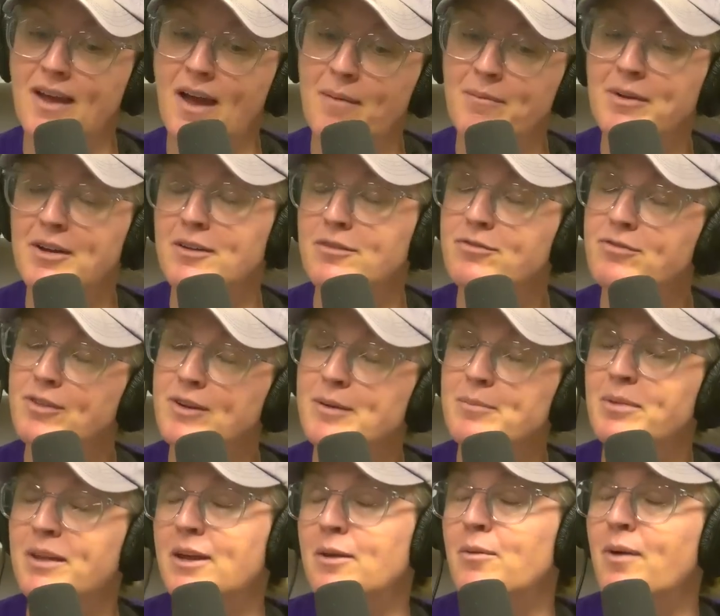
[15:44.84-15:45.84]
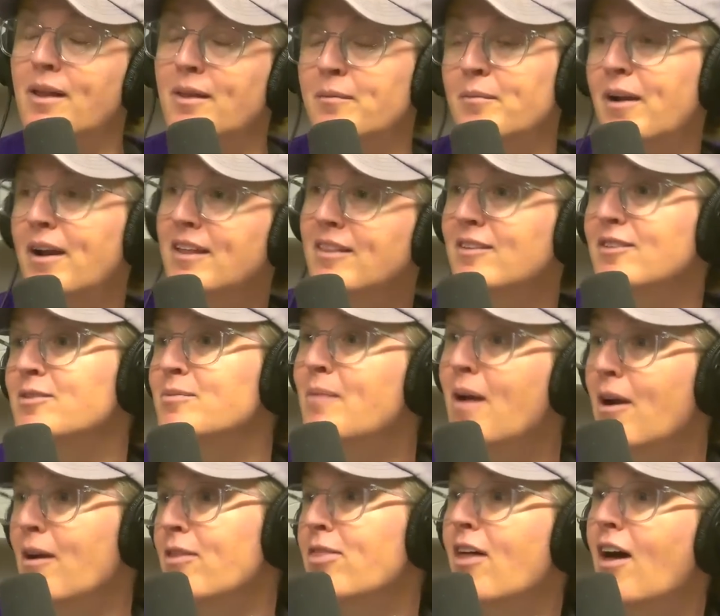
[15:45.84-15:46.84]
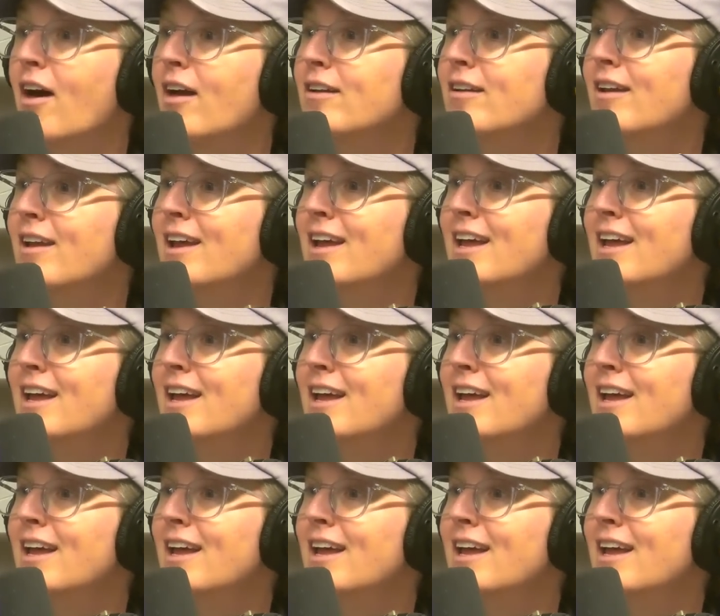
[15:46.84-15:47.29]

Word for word: "I'm gonna free bleed while I'm running this marathon."